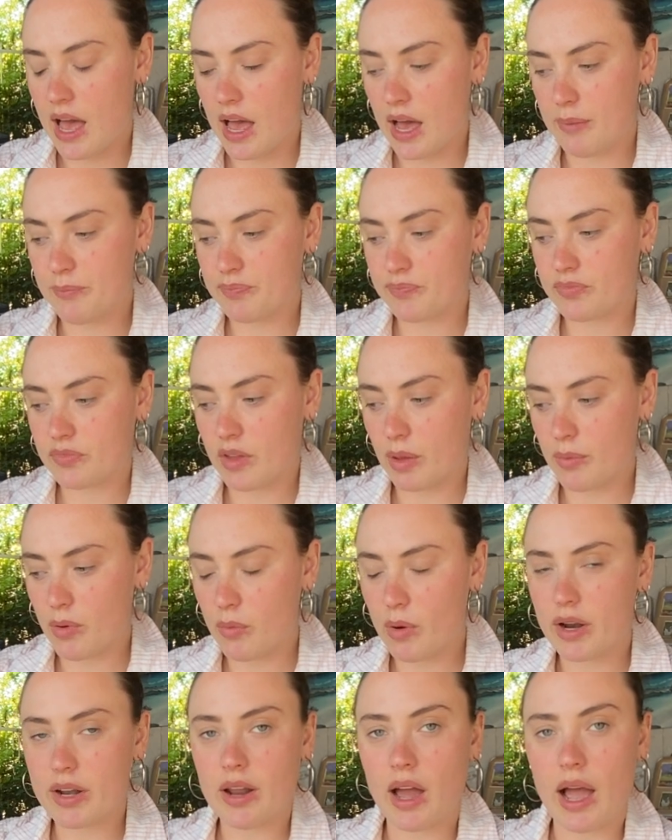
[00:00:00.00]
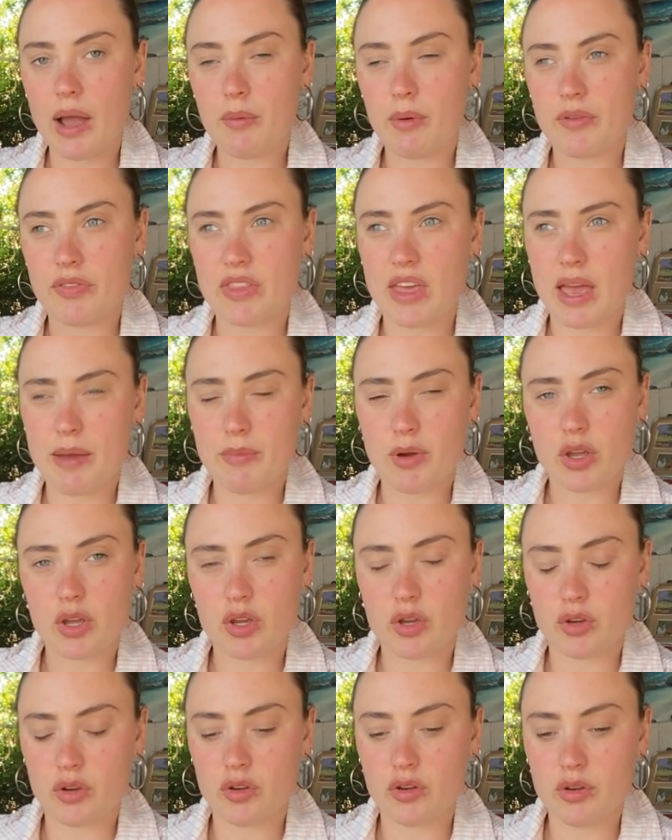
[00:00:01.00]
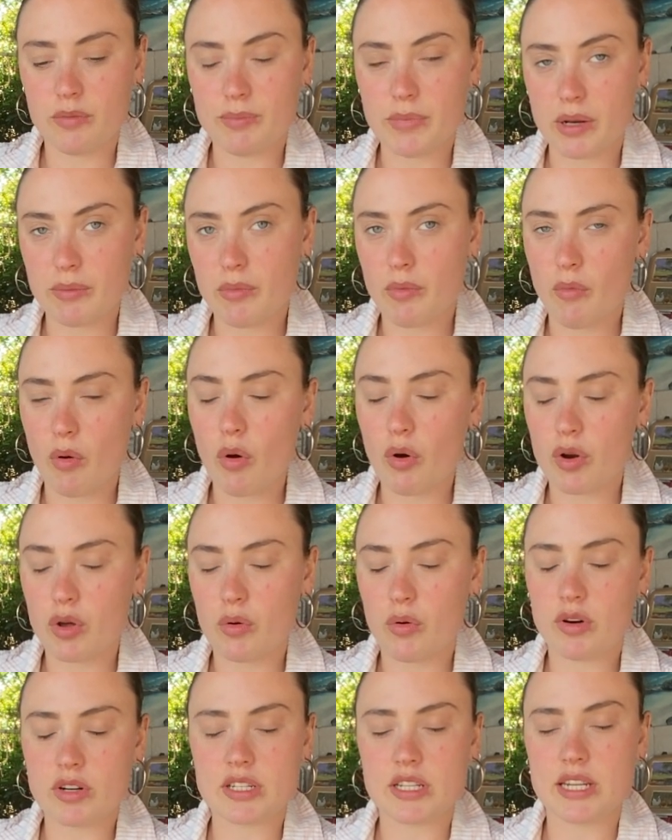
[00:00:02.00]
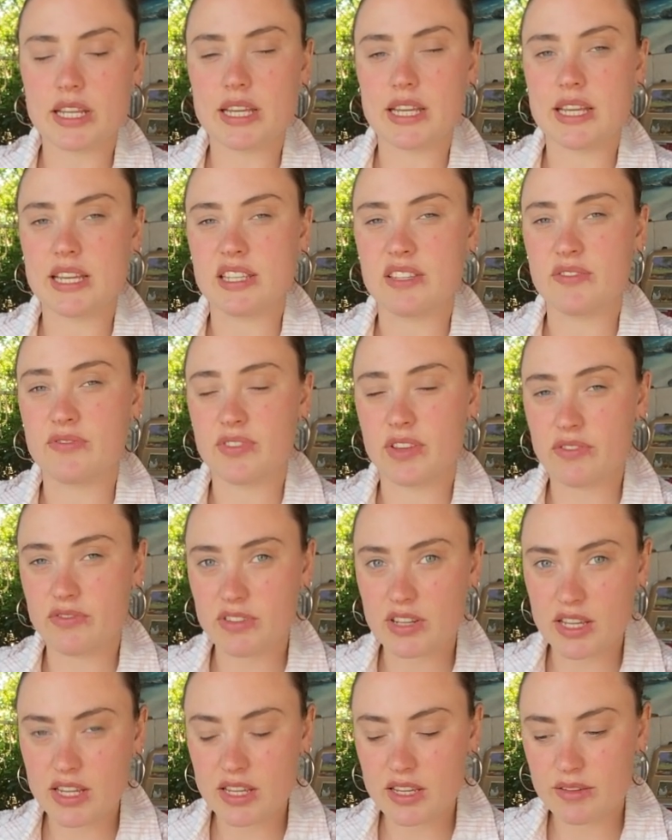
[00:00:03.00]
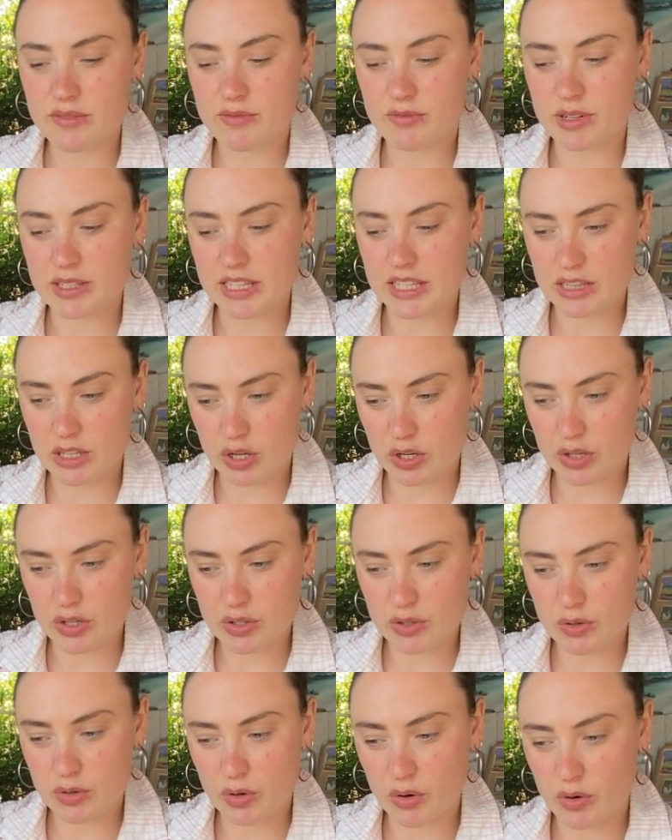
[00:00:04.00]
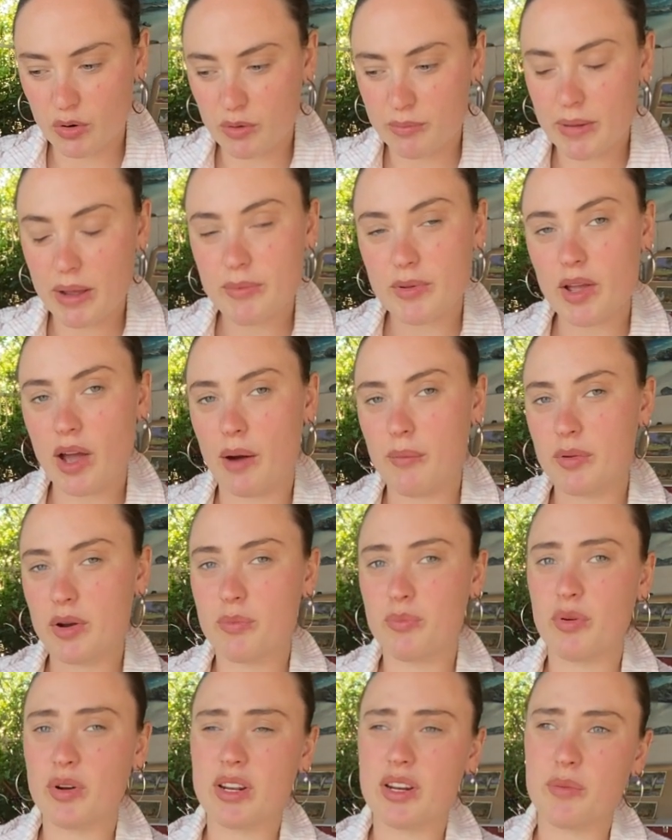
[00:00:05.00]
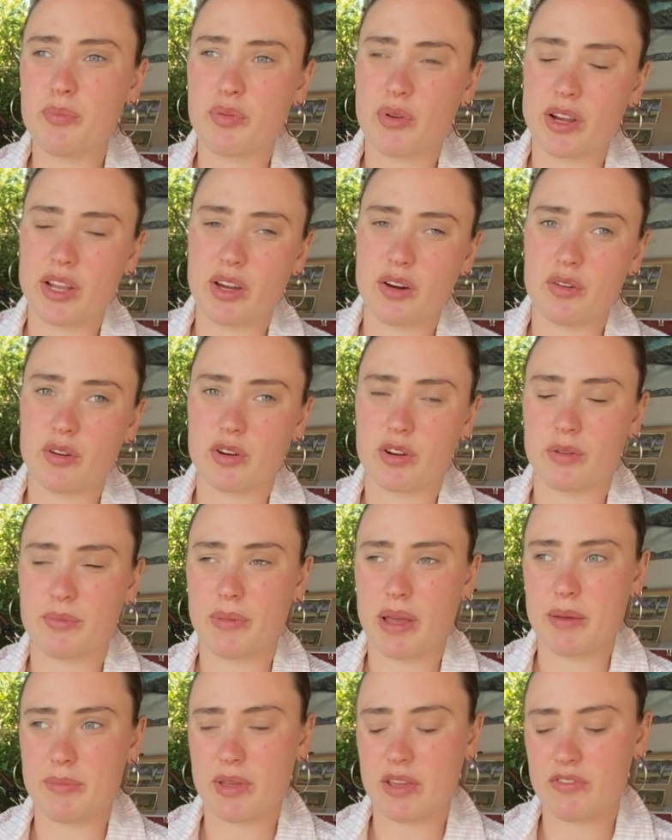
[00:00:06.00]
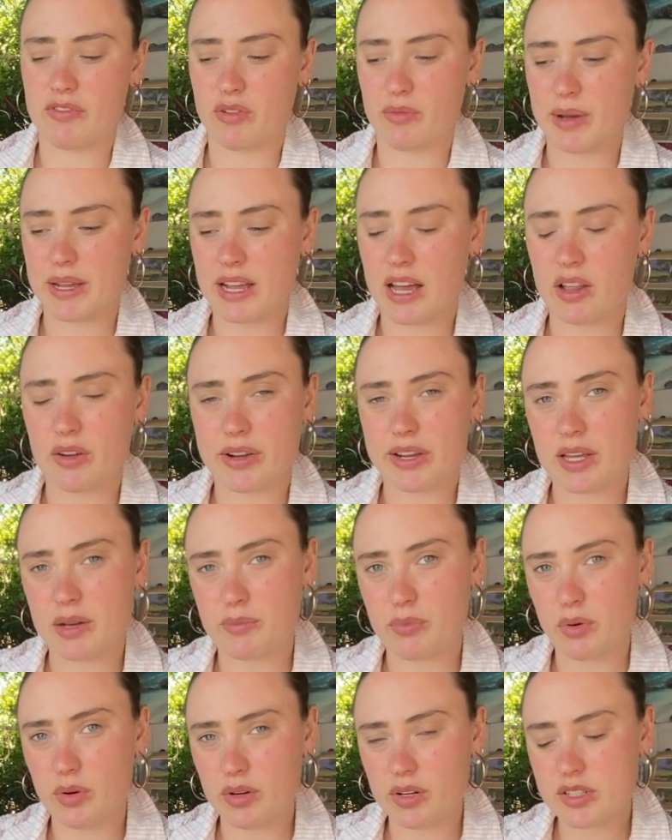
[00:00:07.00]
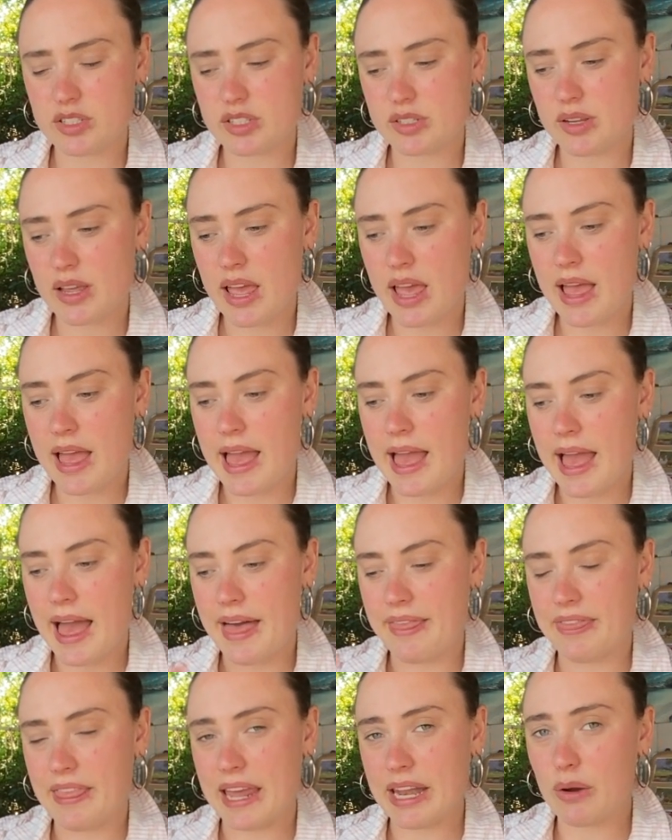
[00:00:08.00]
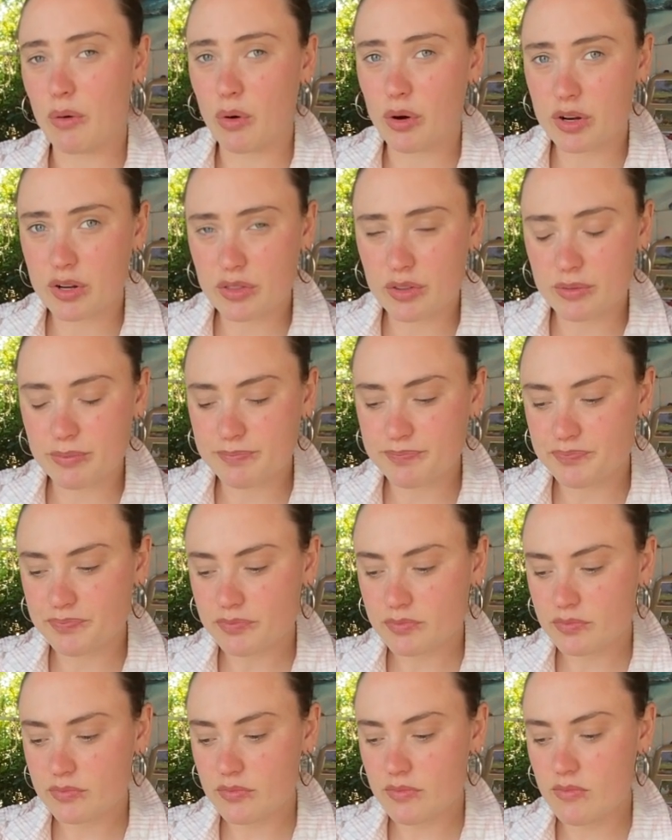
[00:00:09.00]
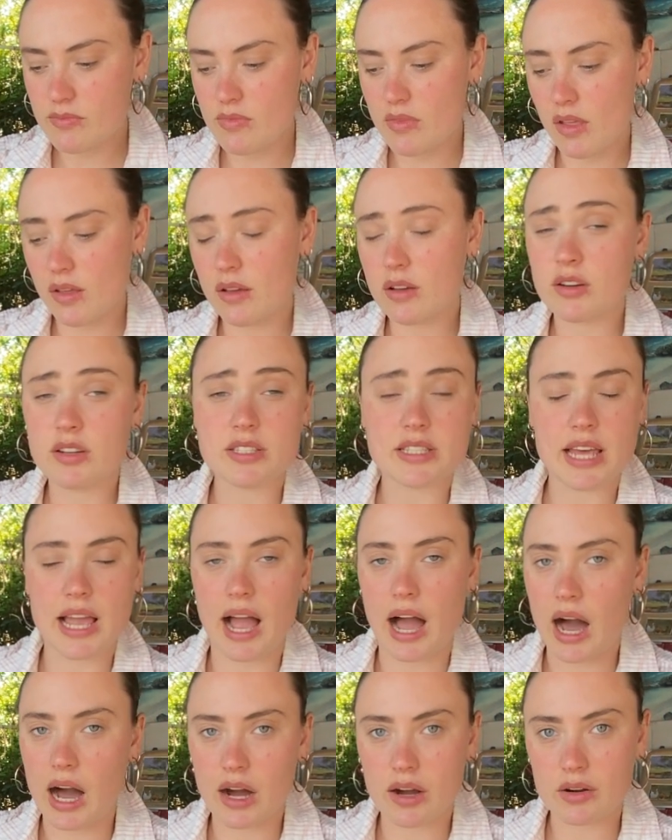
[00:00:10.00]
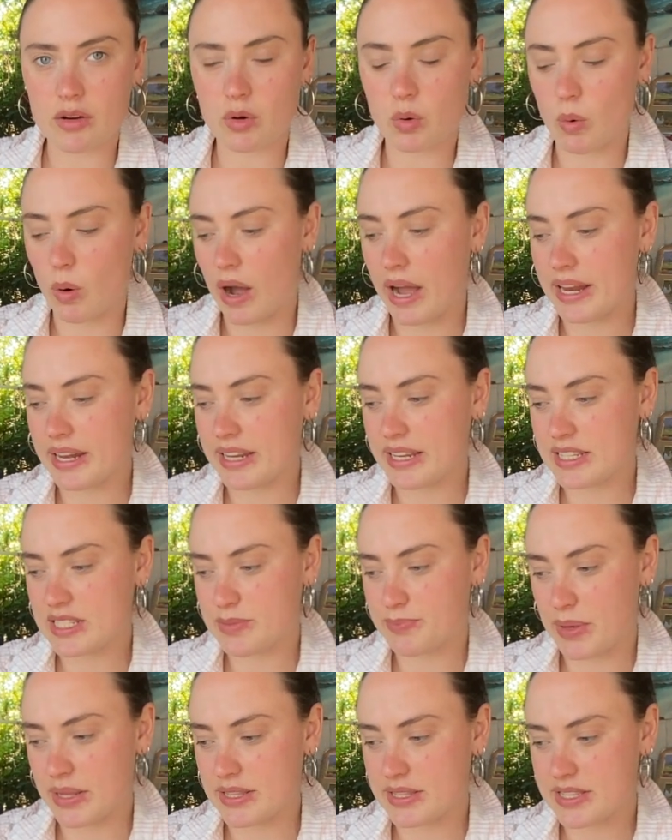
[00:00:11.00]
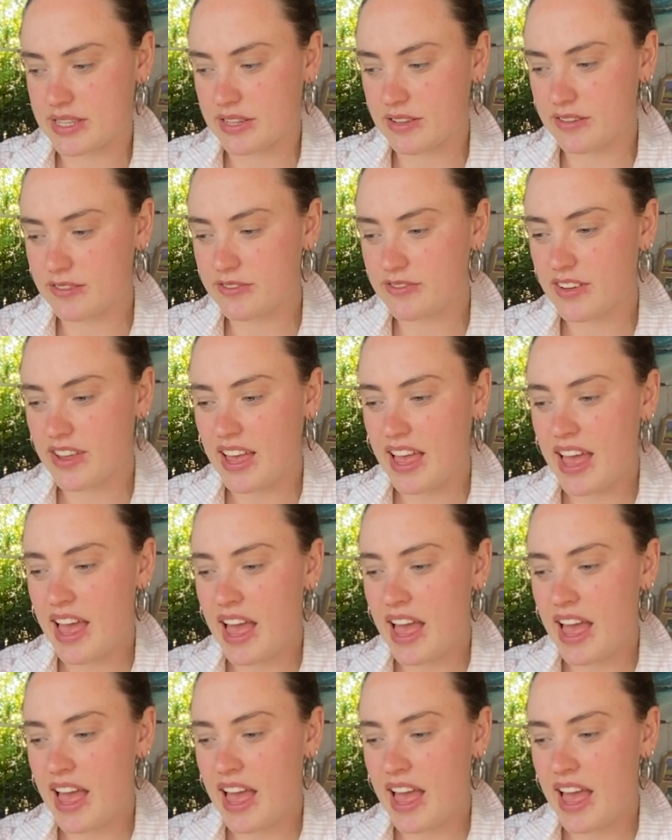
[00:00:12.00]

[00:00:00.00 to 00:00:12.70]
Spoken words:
Number one, I want the MOQ, minimum order quantity, is 50, really low. Or maybe I'm going to put in a pre-order maybe for my colouring in books and then order them because they are quite expensive.